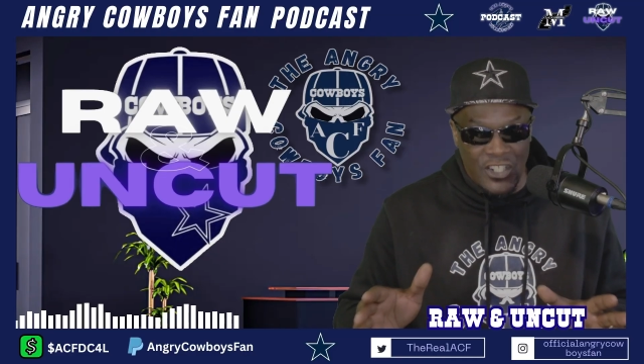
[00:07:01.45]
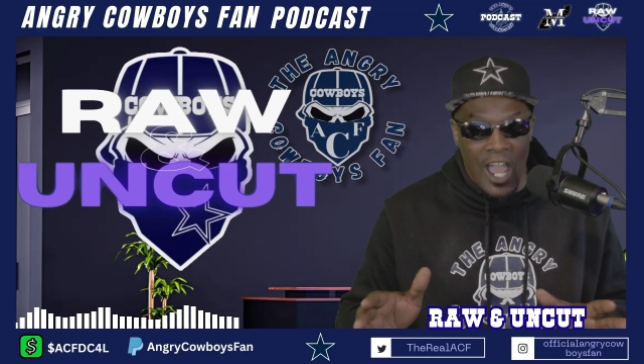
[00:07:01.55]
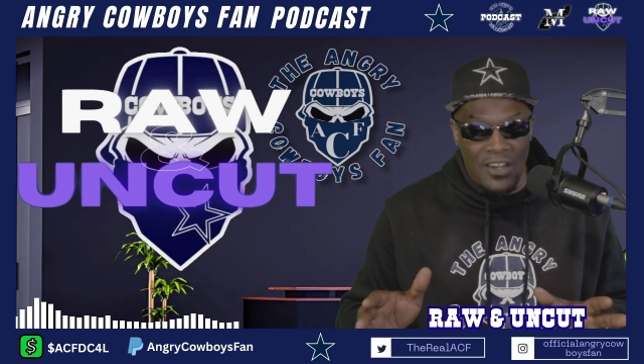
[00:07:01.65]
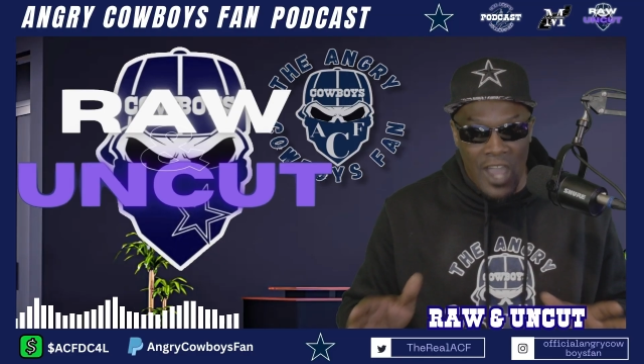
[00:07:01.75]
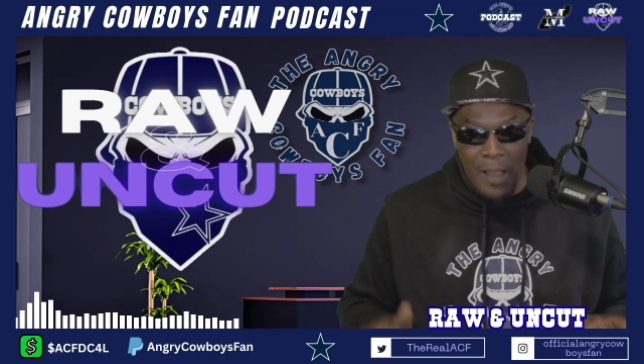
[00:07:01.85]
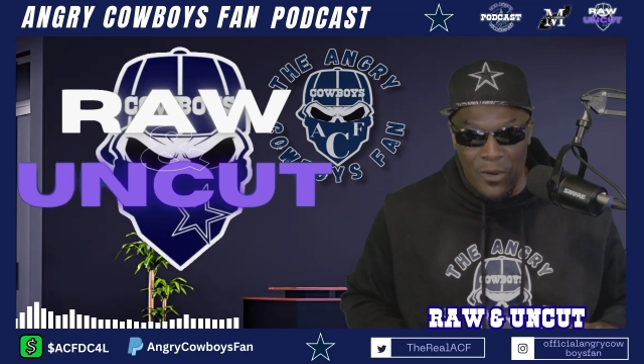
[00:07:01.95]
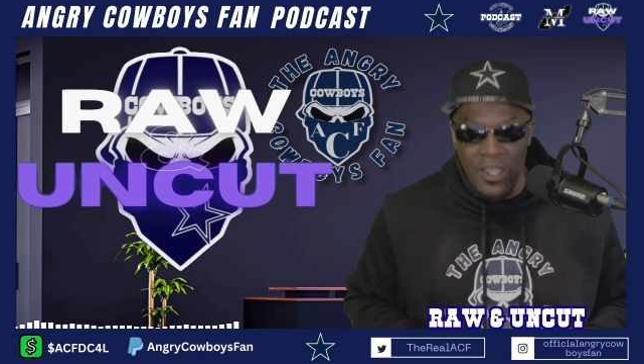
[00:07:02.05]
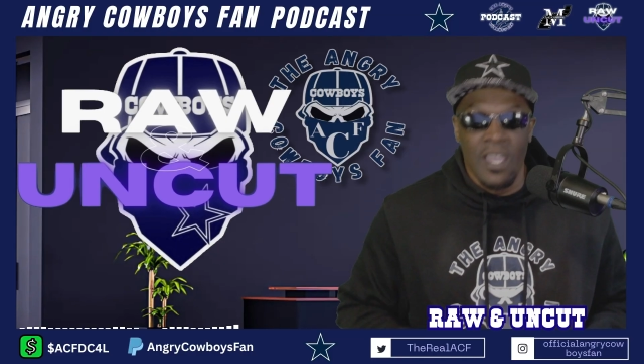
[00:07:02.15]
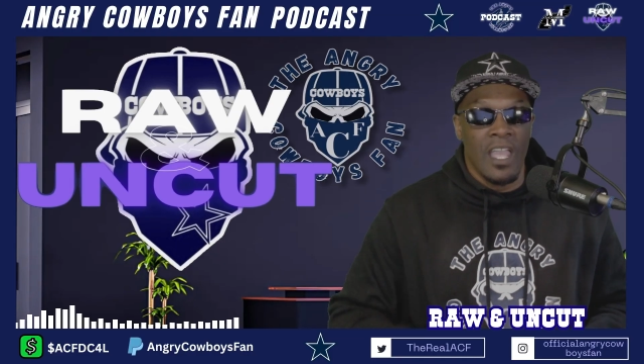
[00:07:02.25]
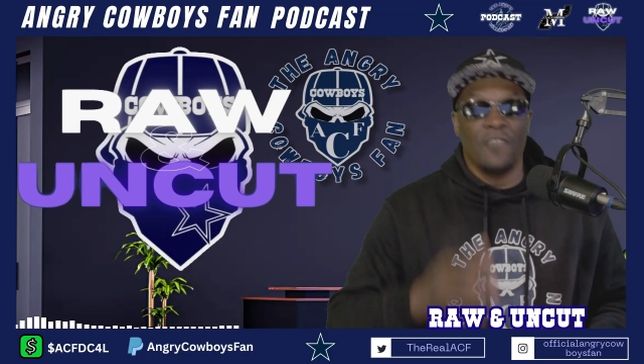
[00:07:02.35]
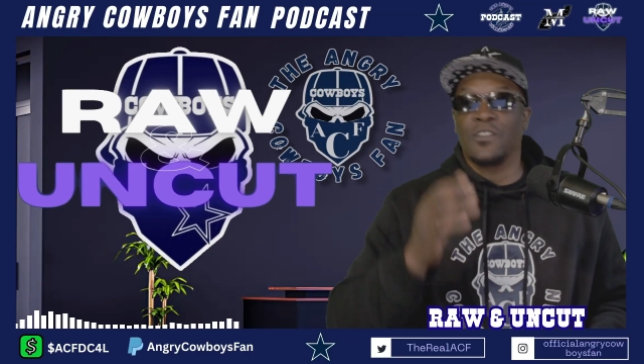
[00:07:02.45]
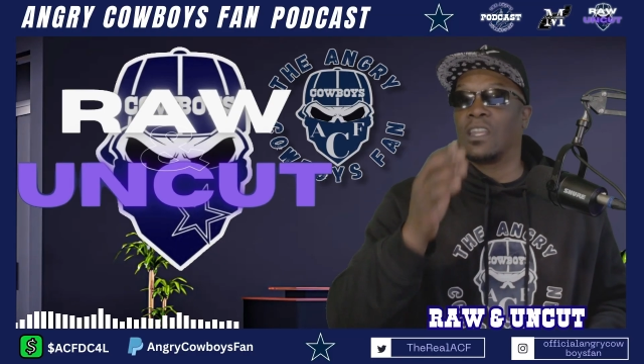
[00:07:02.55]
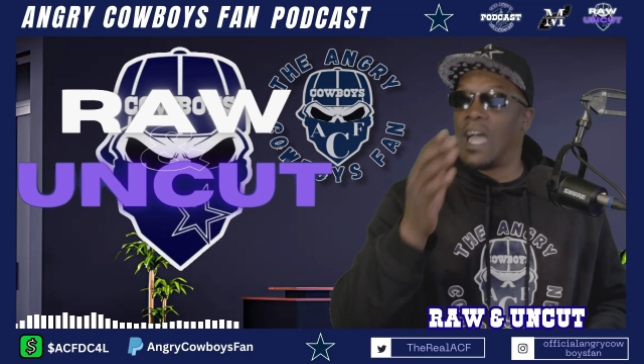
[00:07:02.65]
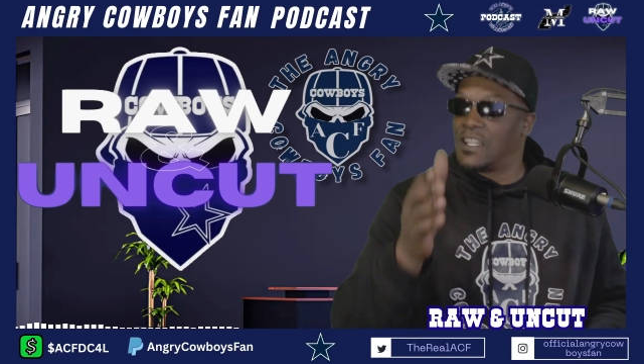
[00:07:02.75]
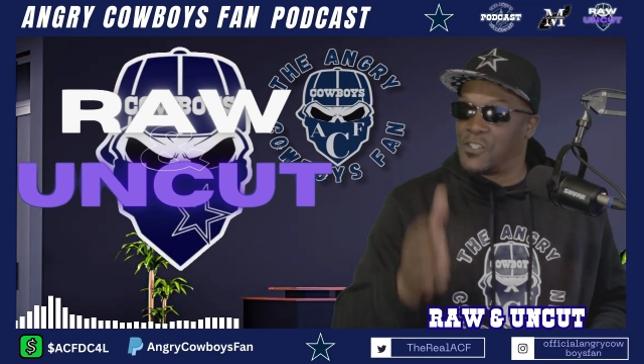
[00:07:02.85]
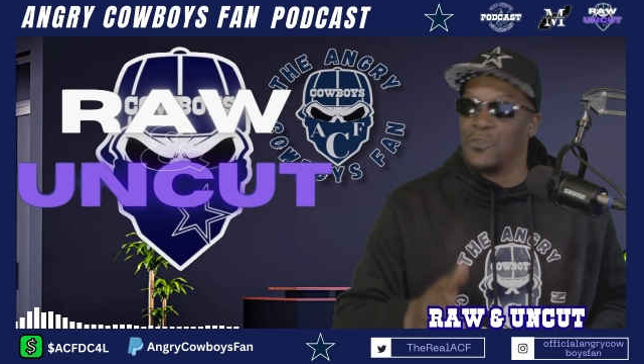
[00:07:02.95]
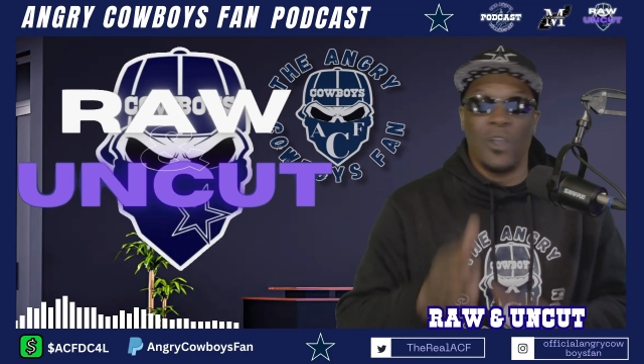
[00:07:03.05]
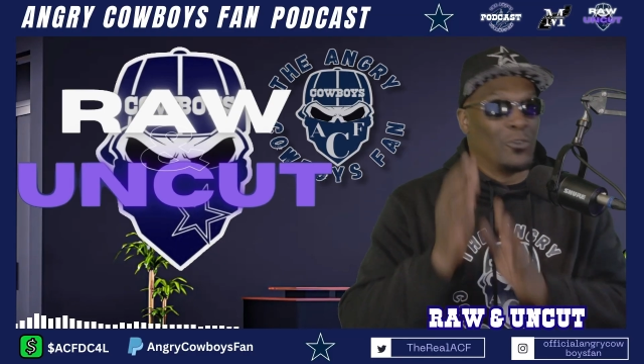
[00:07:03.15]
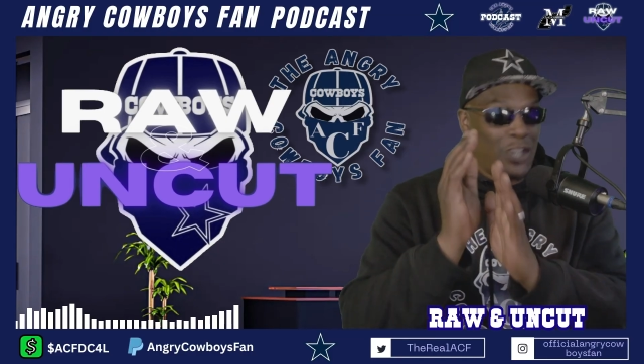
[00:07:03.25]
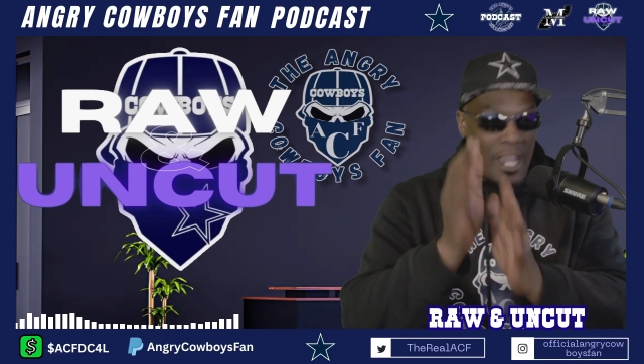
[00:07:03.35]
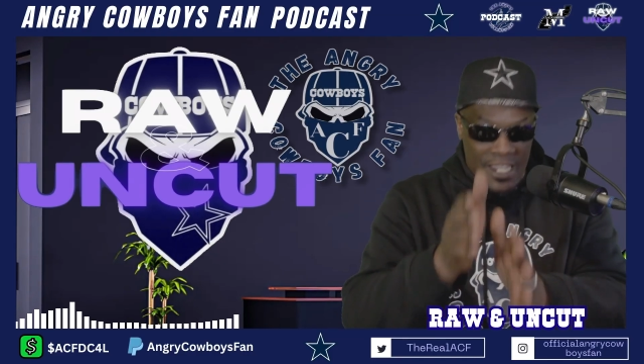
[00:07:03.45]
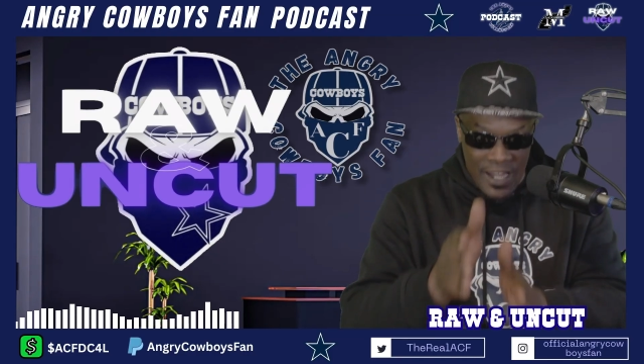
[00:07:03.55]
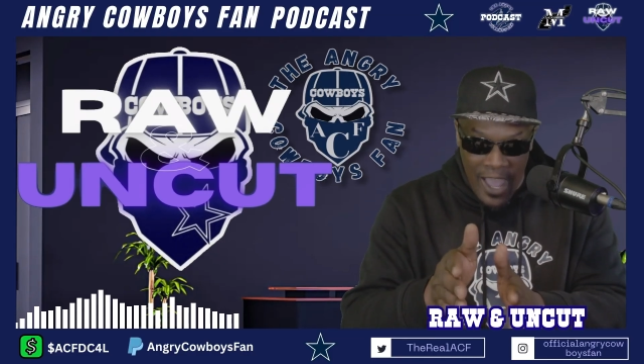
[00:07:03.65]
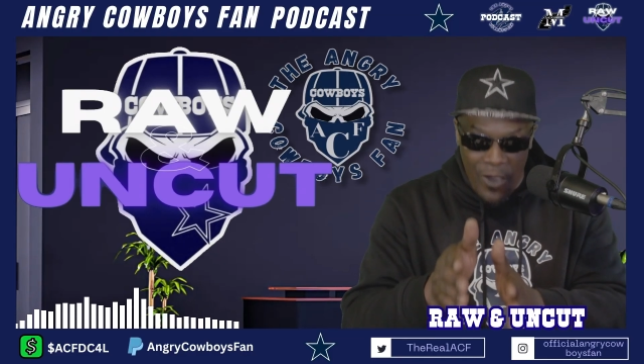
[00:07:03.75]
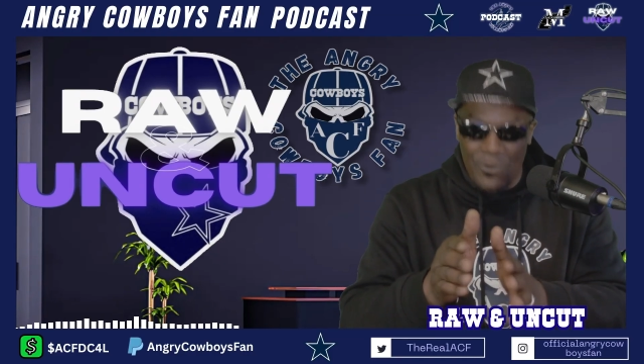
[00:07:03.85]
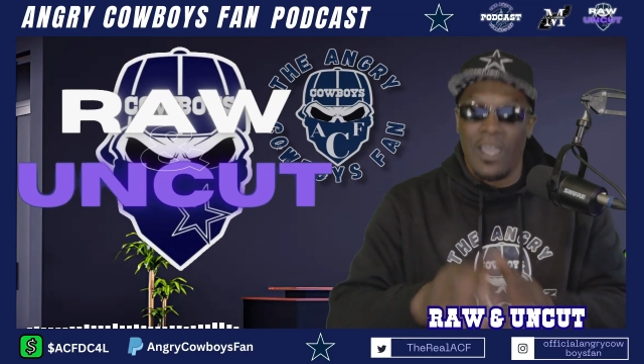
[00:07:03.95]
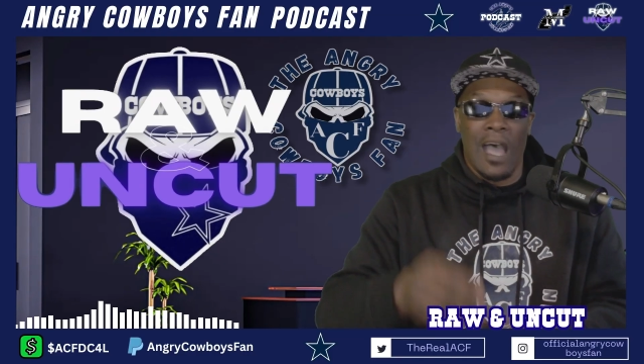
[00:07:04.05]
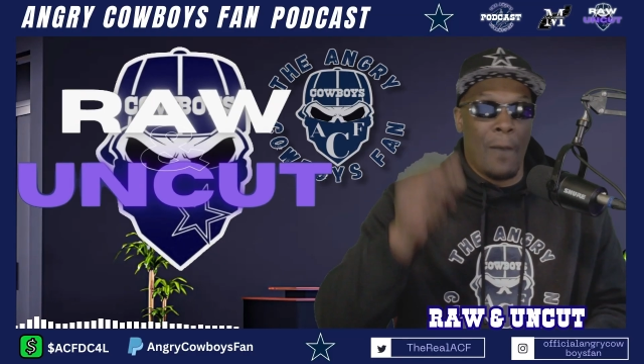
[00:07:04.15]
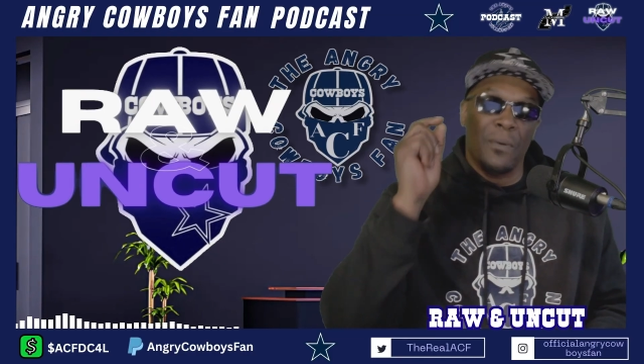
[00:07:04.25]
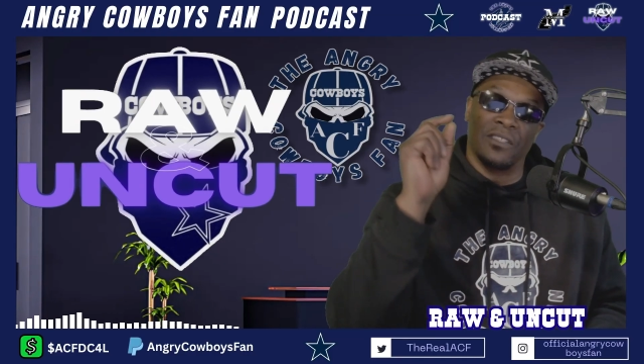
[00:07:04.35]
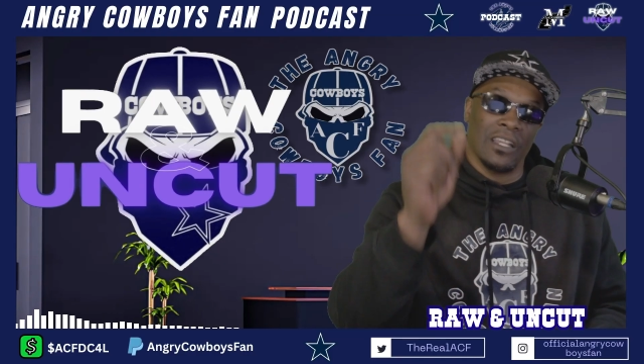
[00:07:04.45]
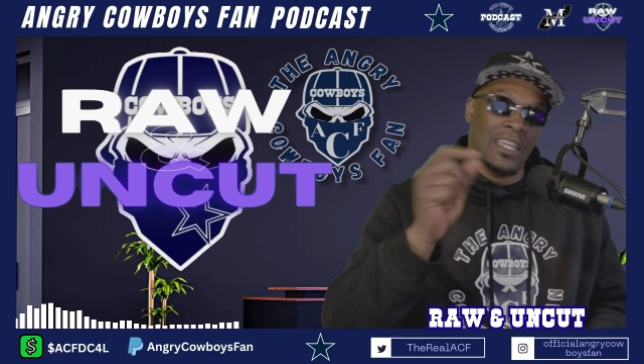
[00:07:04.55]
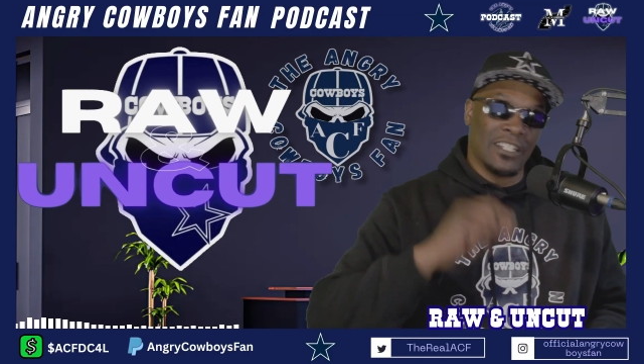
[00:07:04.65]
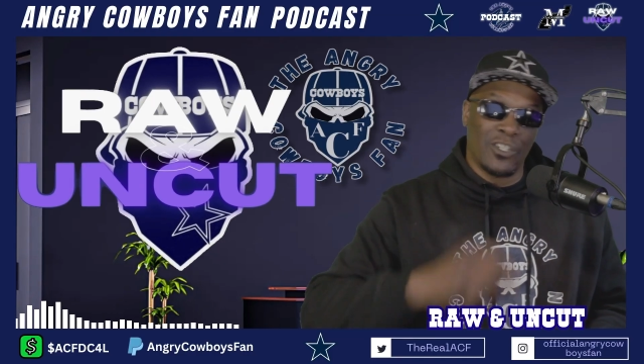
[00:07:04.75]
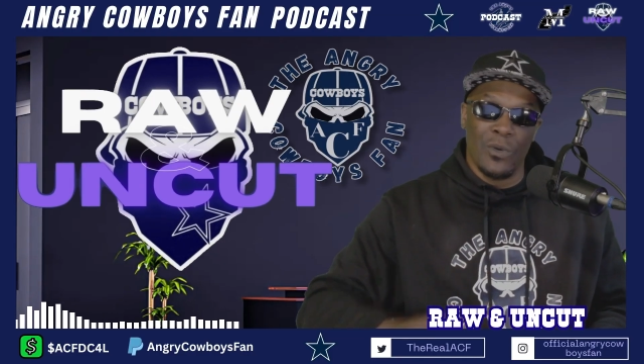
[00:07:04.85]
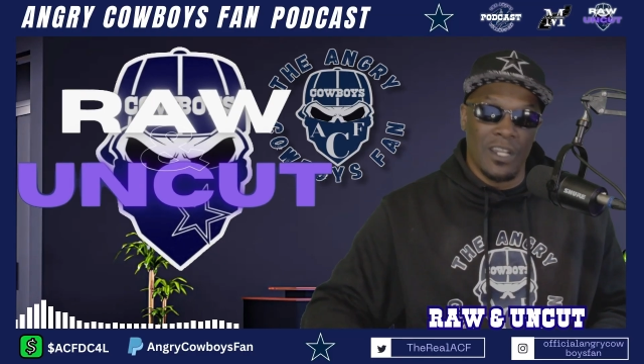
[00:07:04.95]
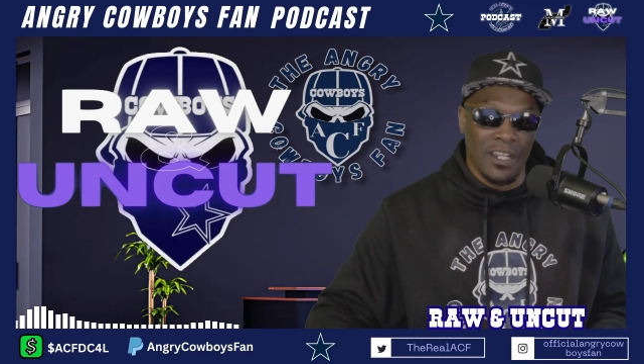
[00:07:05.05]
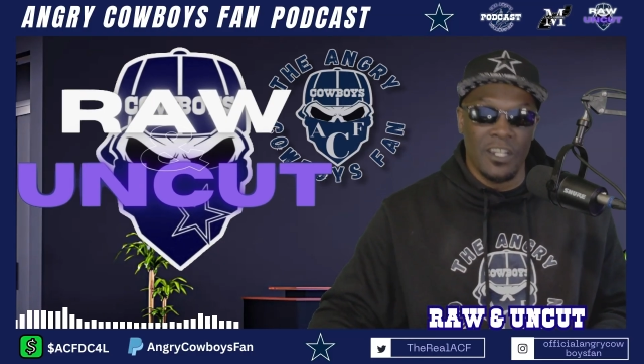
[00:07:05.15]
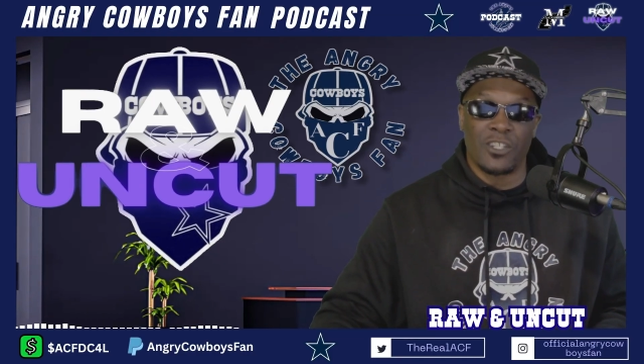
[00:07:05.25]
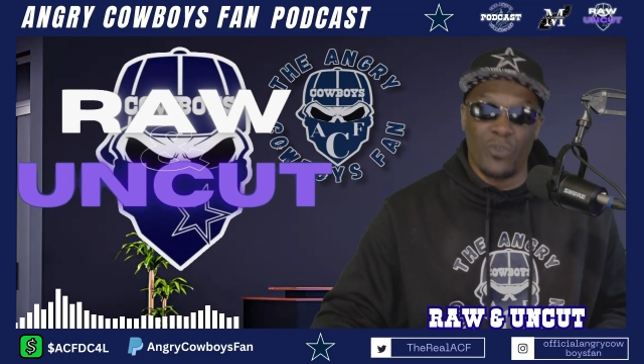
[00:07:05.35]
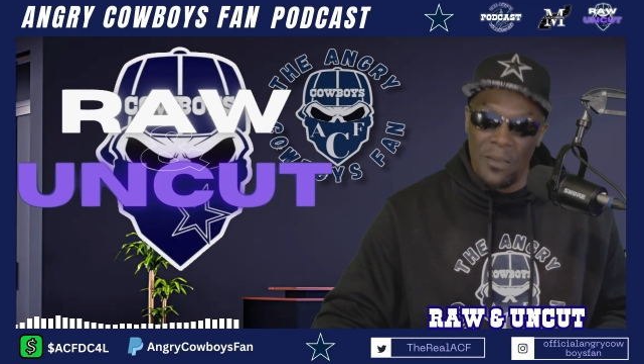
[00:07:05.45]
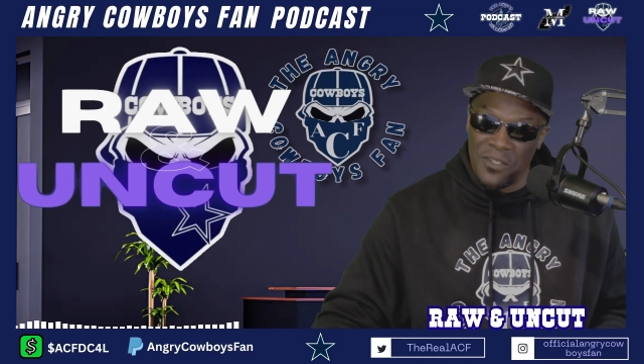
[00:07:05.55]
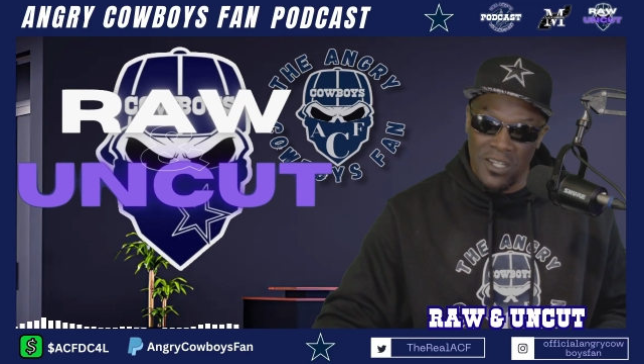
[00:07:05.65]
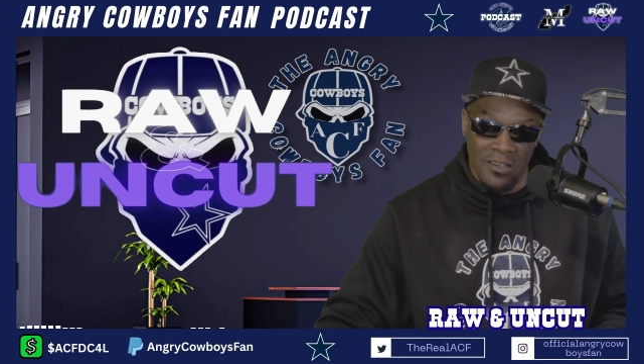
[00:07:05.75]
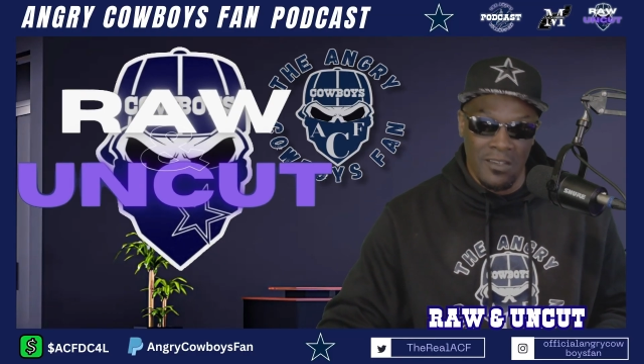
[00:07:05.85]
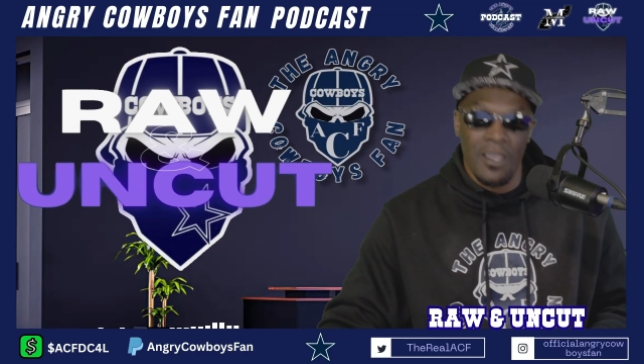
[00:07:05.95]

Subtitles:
Schottenheimer. If you like to, go check it out. I'll put the link to it in the description.